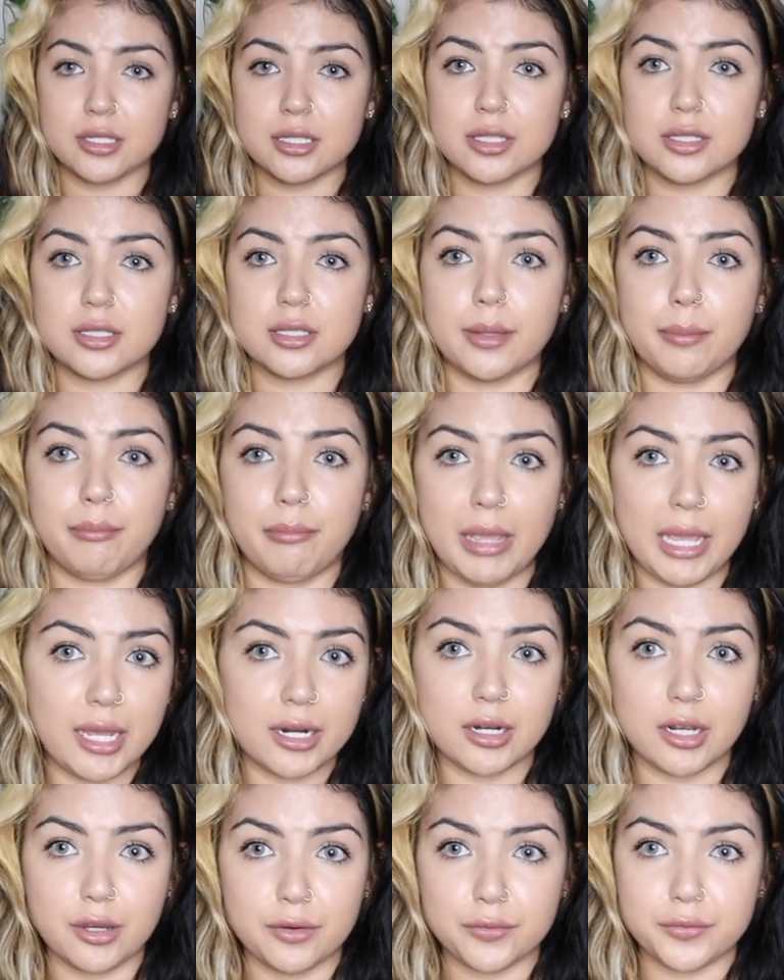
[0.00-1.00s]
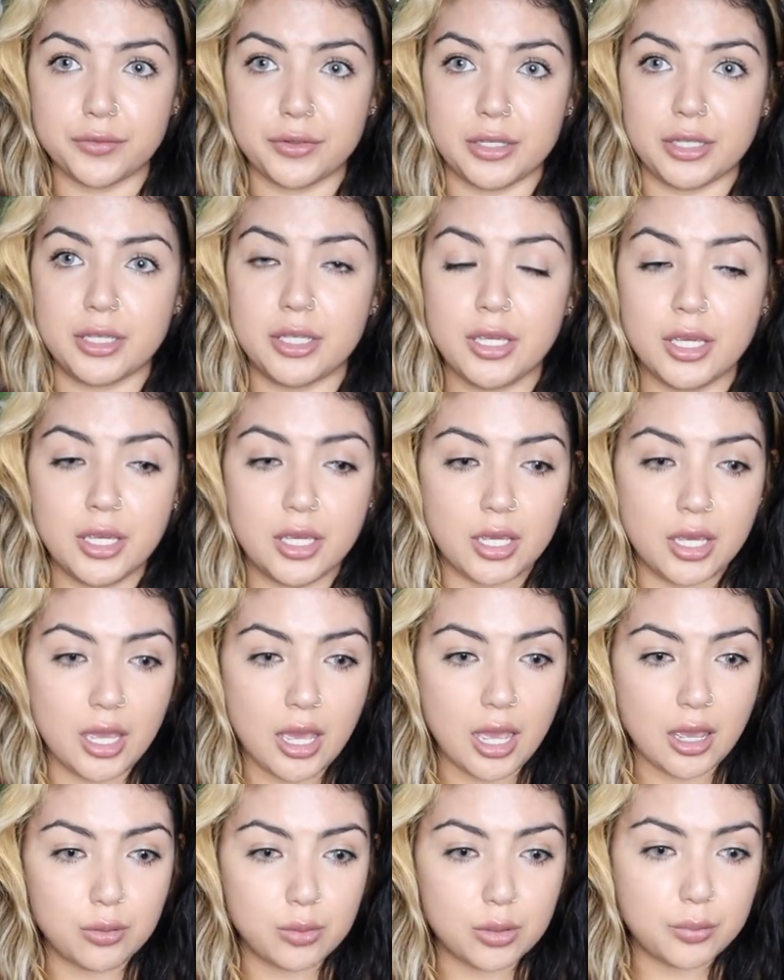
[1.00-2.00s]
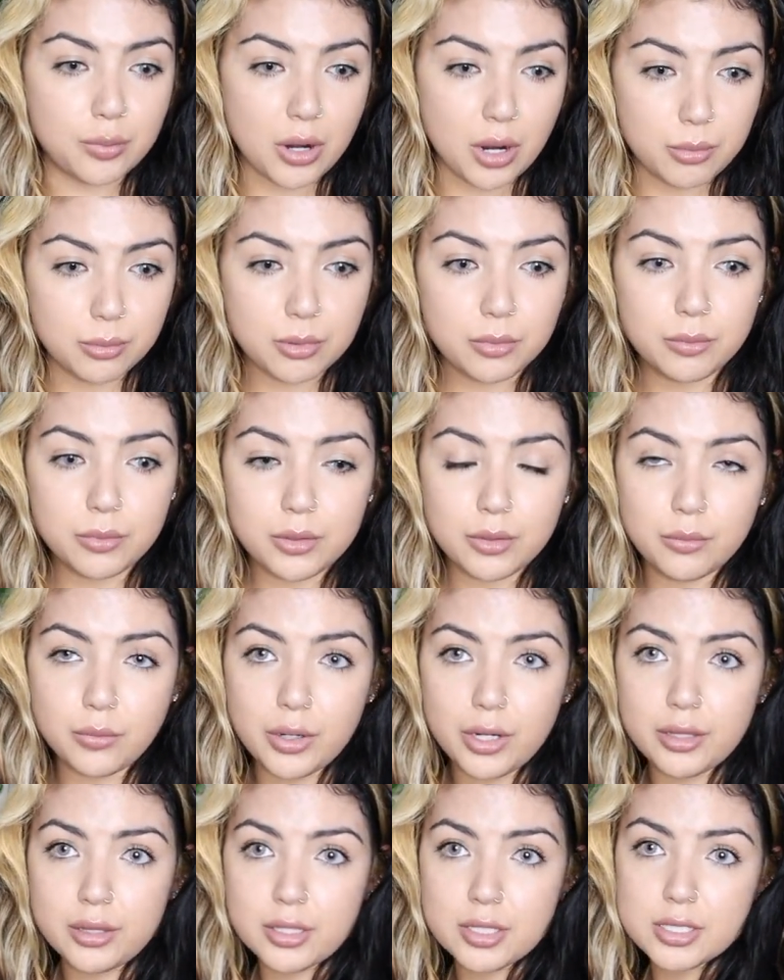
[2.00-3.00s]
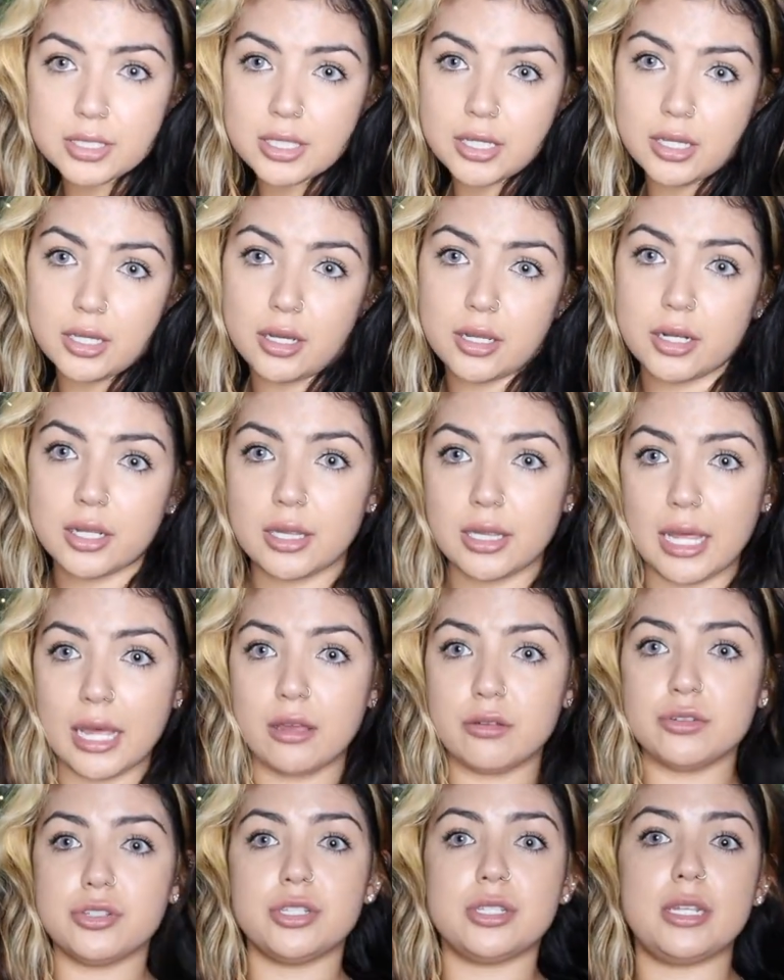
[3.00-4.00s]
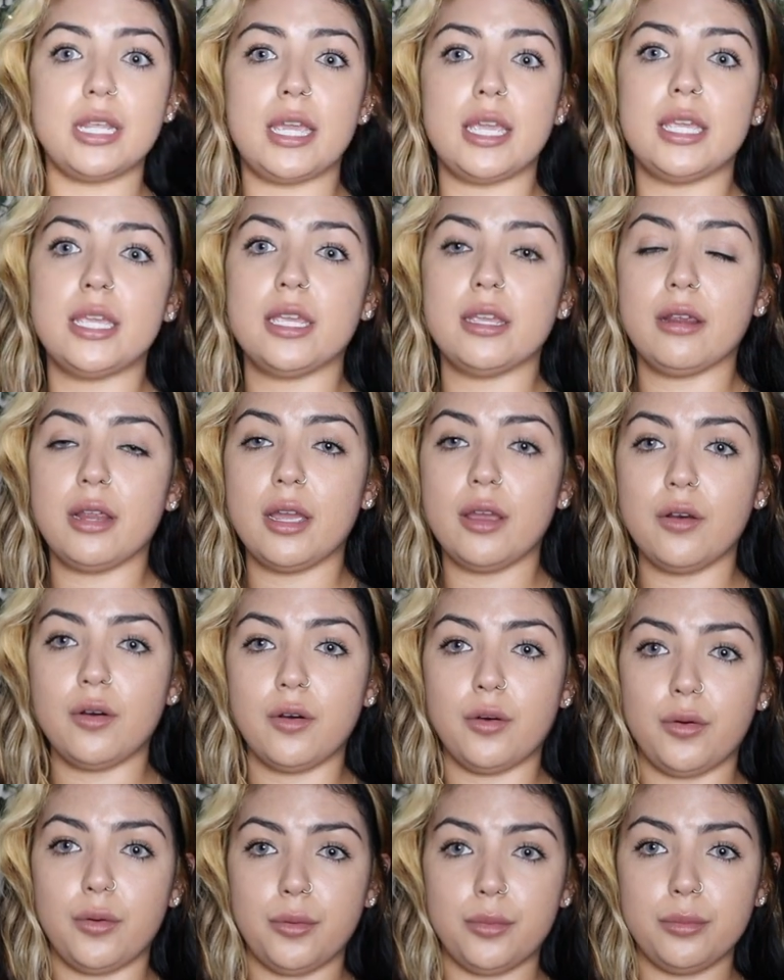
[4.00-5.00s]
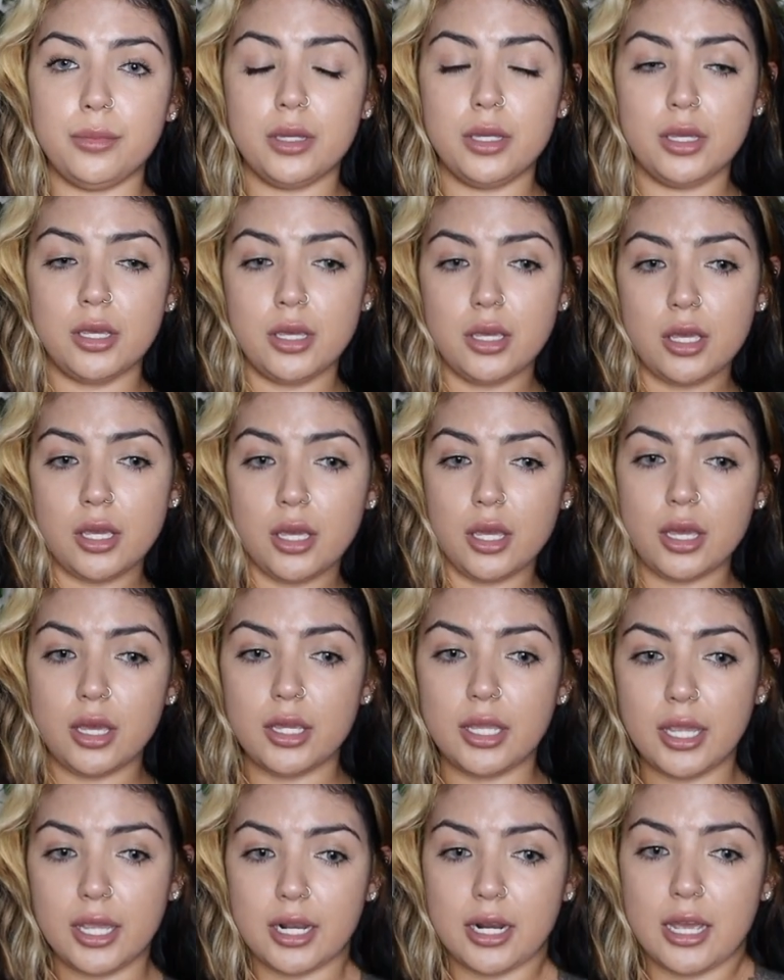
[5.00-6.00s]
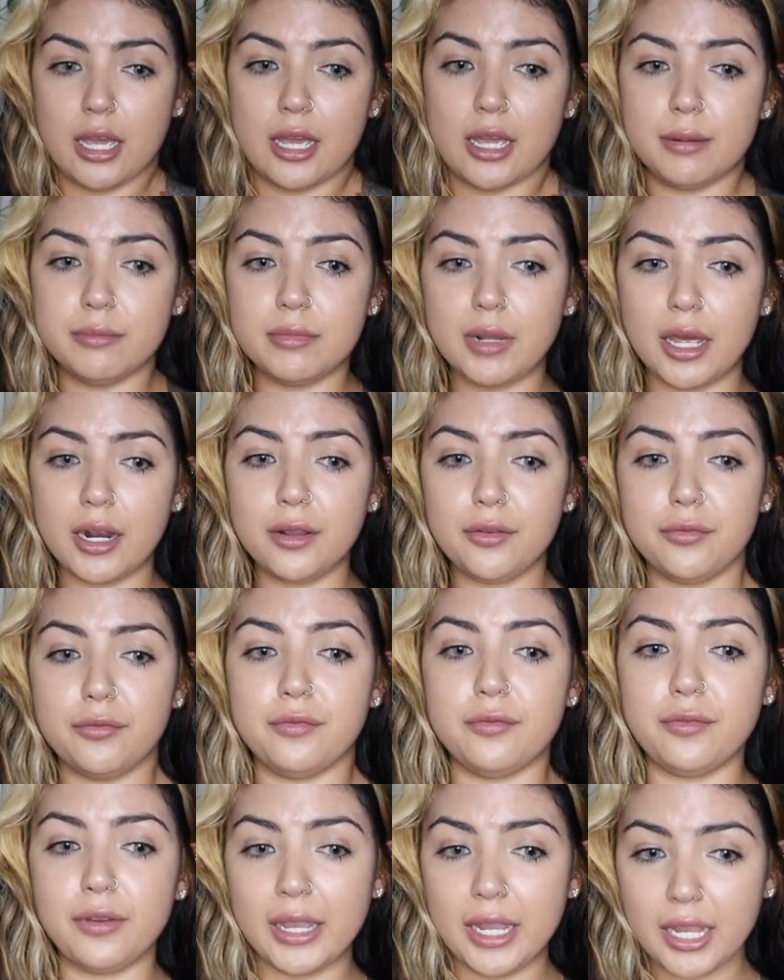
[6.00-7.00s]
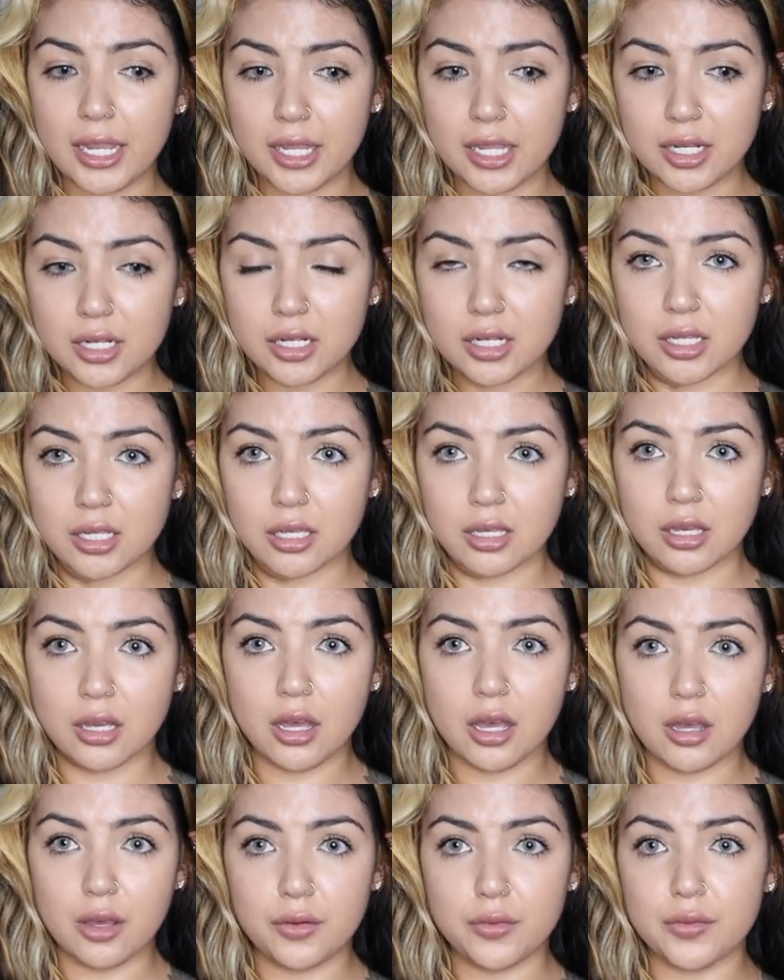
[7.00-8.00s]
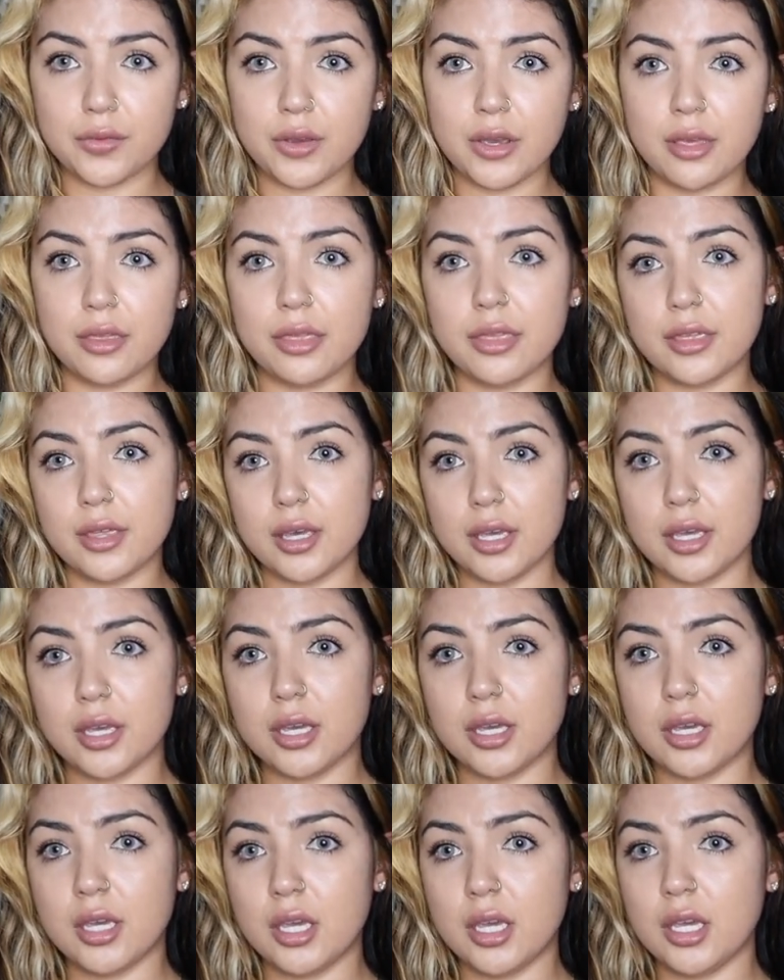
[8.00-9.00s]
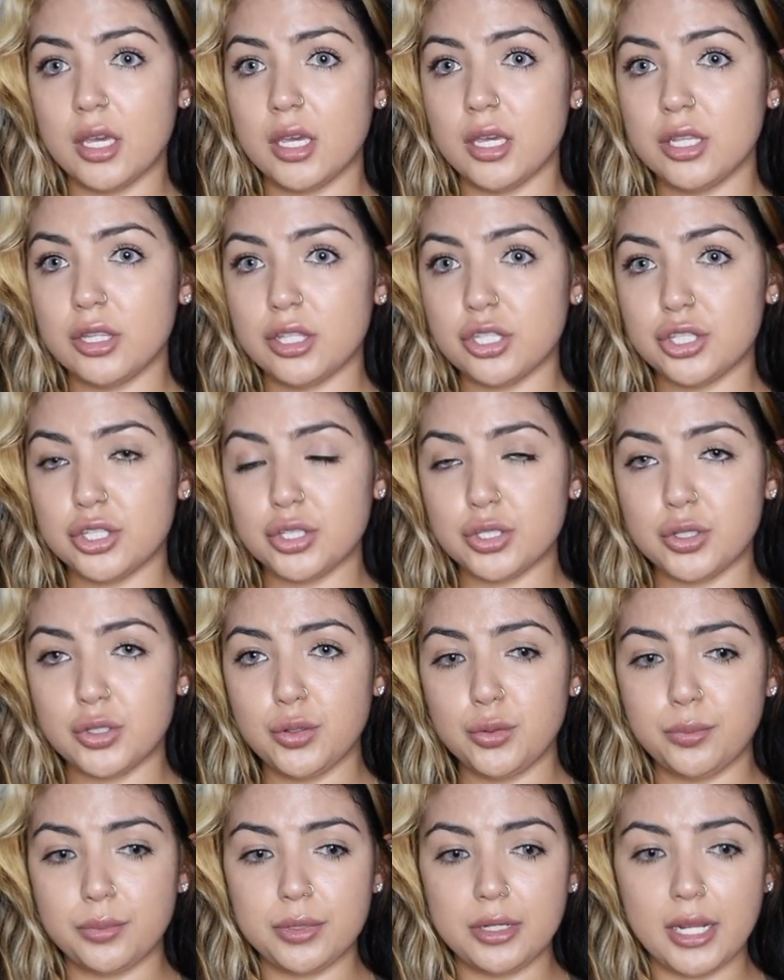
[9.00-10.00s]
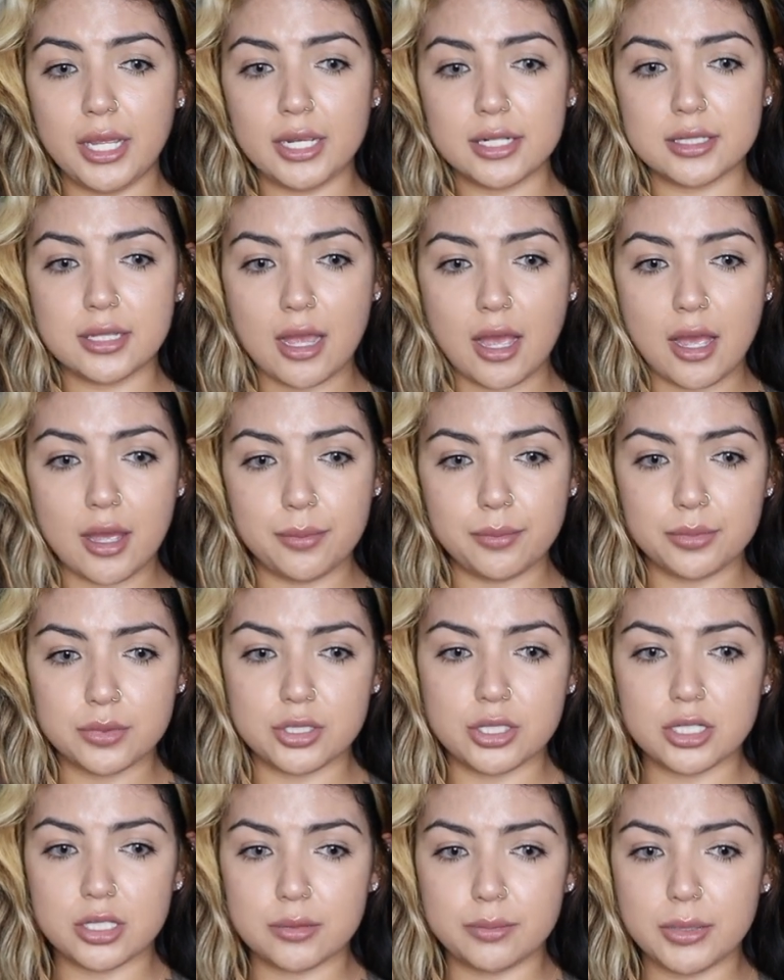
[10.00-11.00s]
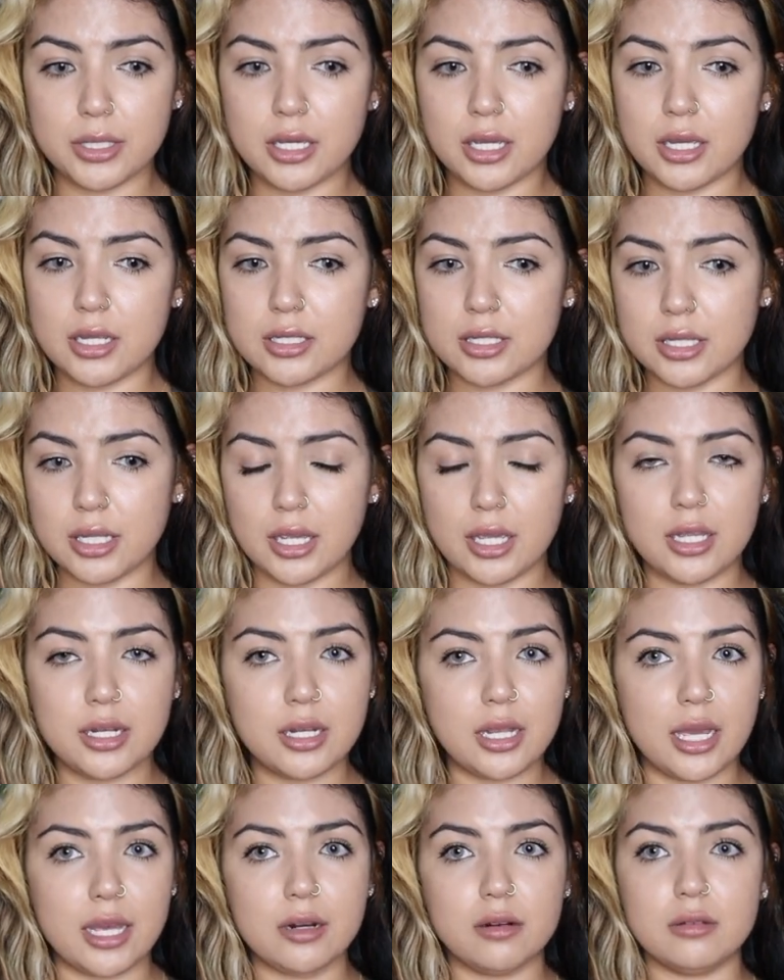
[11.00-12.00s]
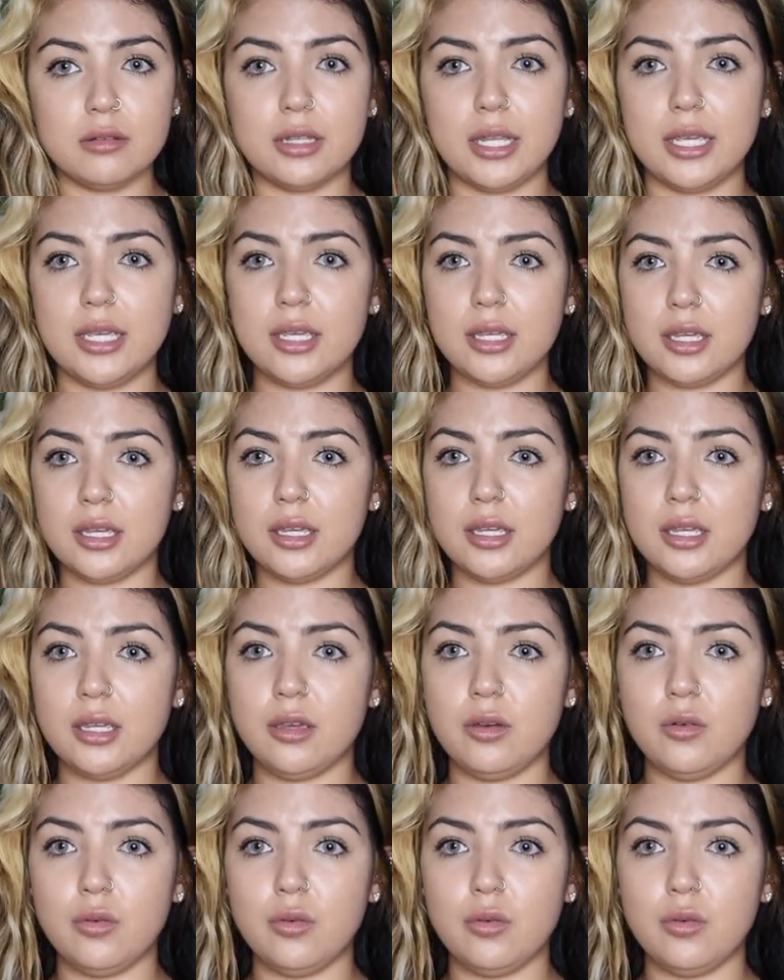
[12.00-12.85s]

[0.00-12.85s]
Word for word: it's mad comfy. I would probably wear this like on a lounge day here at home Again, I'm not a fan of the, the scoop neck top just because, again, I don't like it